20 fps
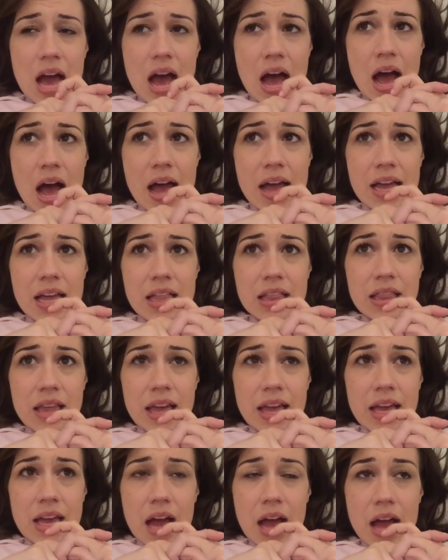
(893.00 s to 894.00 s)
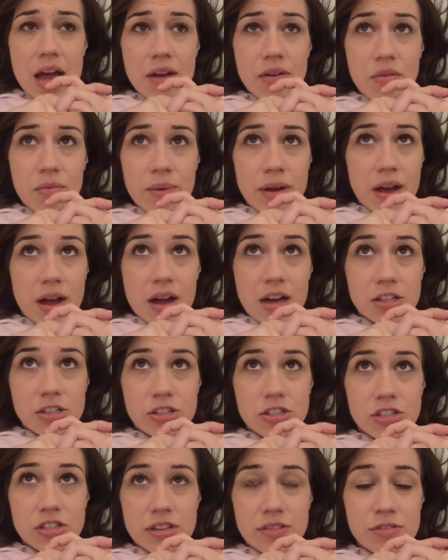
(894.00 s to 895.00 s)
I oh my
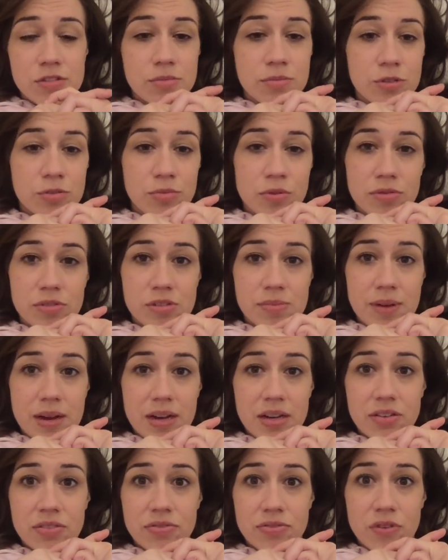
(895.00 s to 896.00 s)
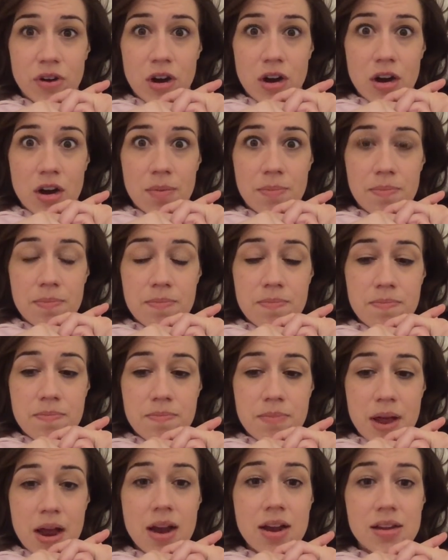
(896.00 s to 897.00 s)
gosh, I have so much more respect for
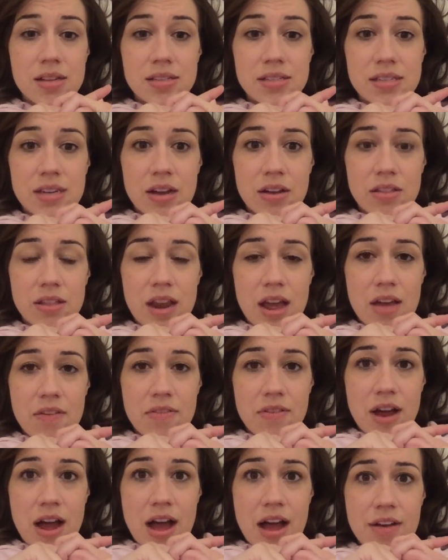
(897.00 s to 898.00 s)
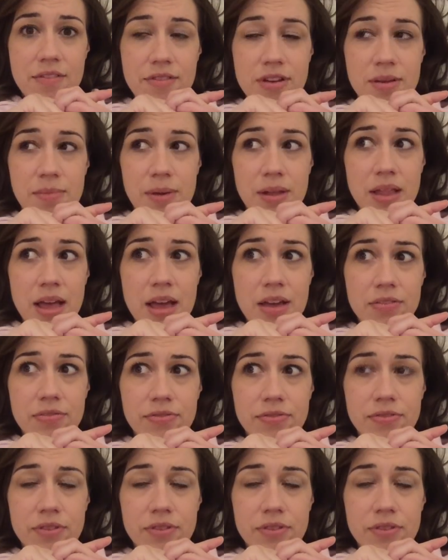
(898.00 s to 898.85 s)
parents now than I ever have in my life.